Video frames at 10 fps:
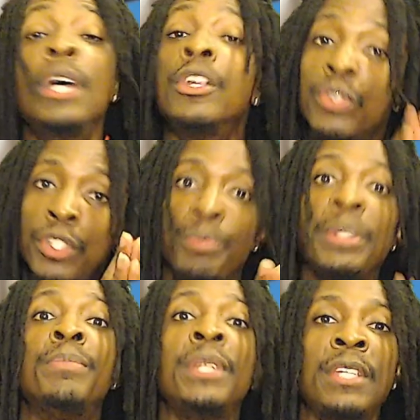So just
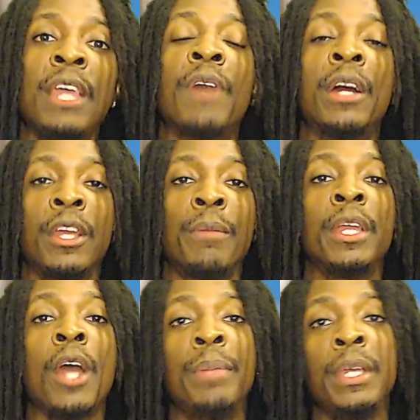be safe out there, man.
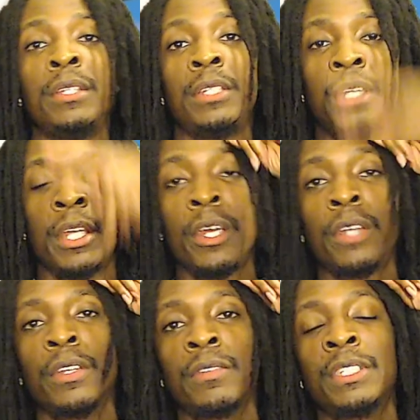Y'all be easy. Take care of
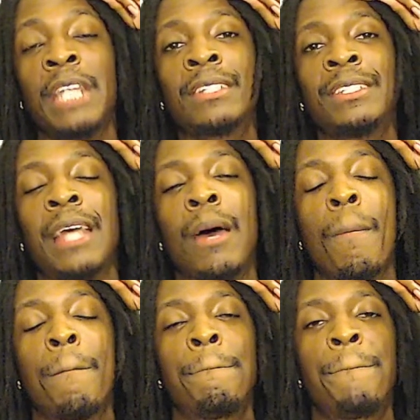yourselves. The doctor's out.
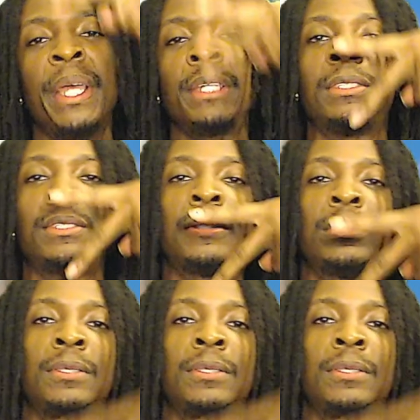Peace.